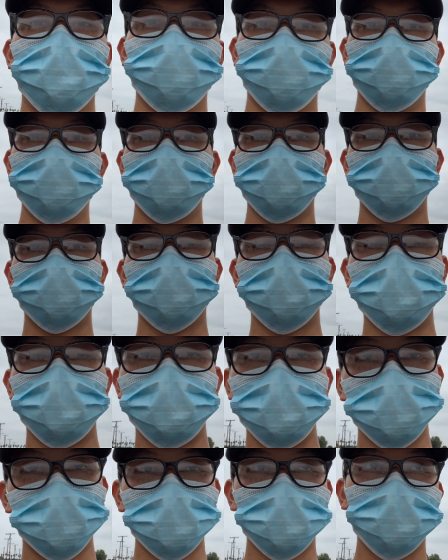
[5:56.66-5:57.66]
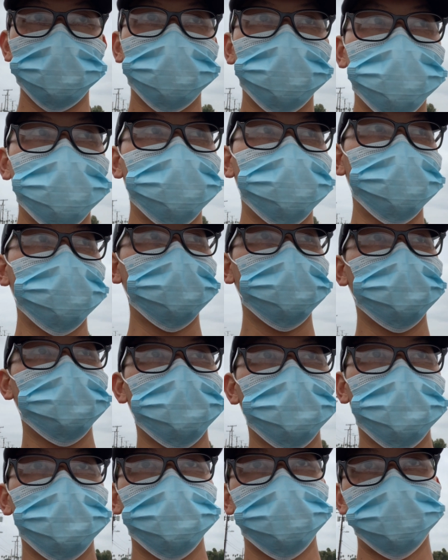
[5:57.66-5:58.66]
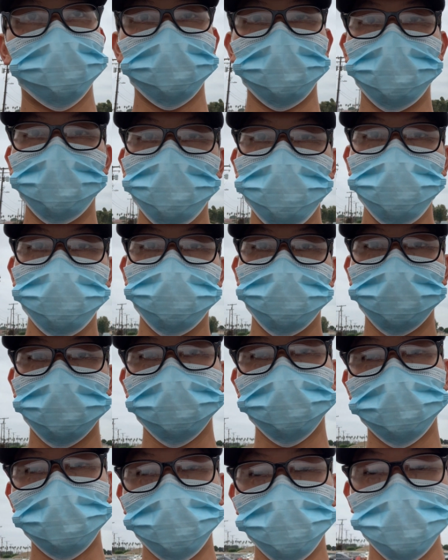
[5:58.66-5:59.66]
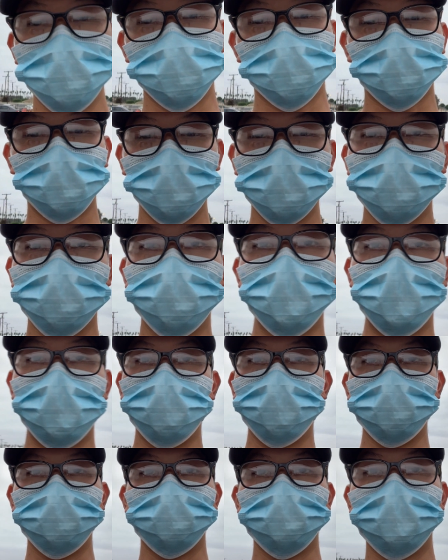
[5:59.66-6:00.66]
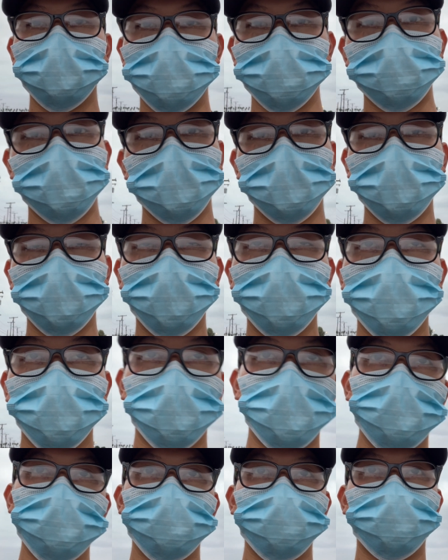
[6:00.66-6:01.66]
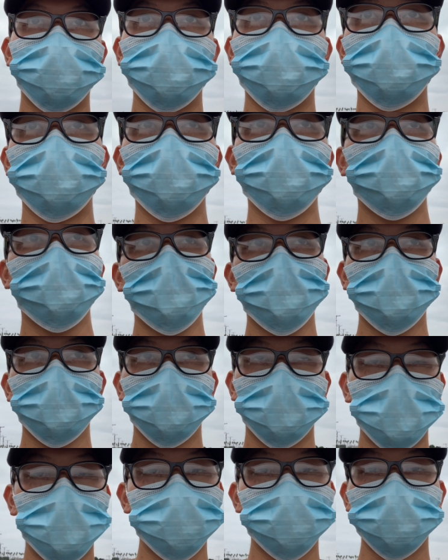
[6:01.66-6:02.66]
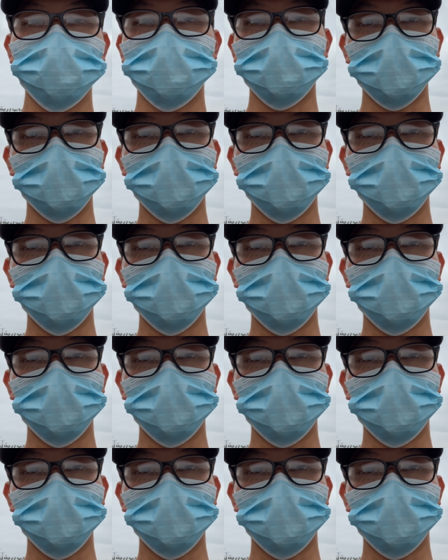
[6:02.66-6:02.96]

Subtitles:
which is pretty decent. So we're gonna see what we can score this bad boy today, because I think overall it's a pretty nice looking